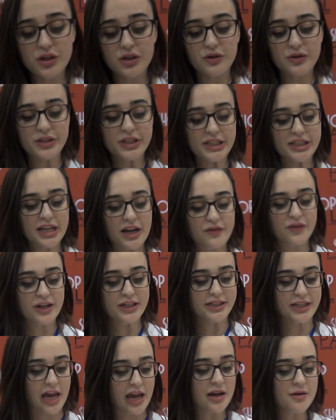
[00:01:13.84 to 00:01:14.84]
to use this every
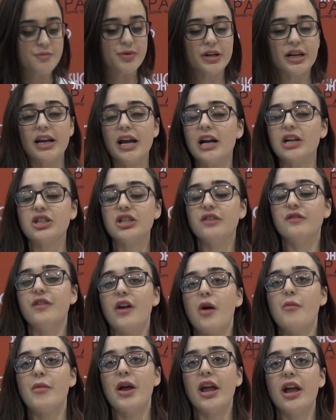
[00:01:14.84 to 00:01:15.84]
day, but I actually
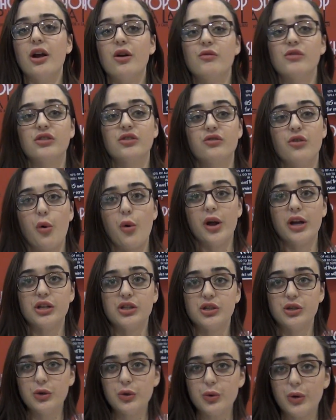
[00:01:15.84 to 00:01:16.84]
found my hair was growing
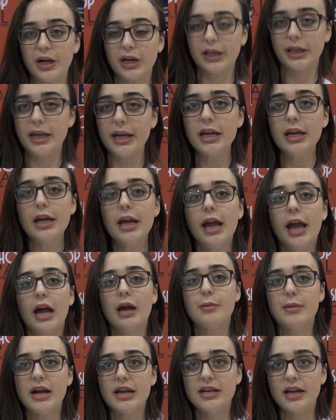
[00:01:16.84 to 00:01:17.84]
too quickly
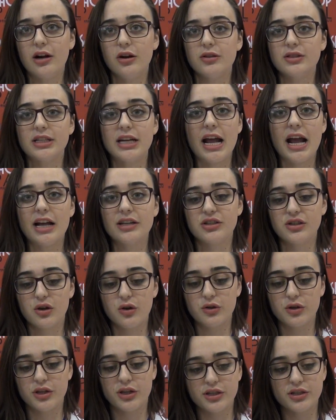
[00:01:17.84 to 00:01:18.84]
and my nails, and I had to
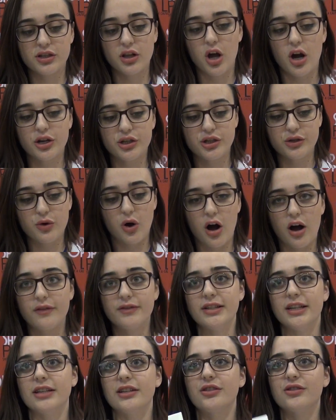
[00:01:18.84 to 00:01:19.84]
go to the salon too
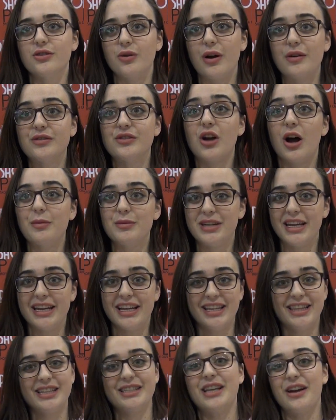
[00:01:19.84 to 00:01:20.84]
often, so I've stopped
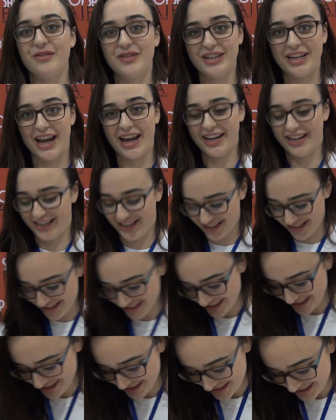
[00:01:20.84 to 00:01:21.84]
taking this every day. So
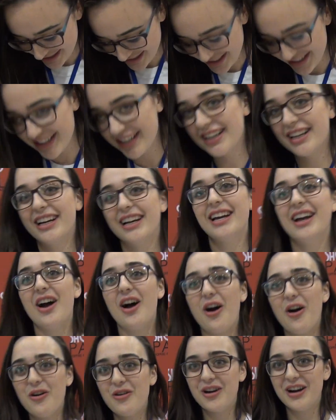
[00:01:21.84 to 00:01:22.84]
this helps to save money?
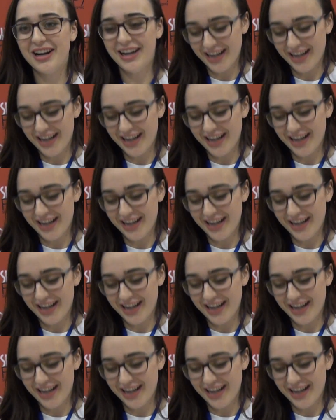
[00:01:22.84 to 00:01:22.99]
Oh,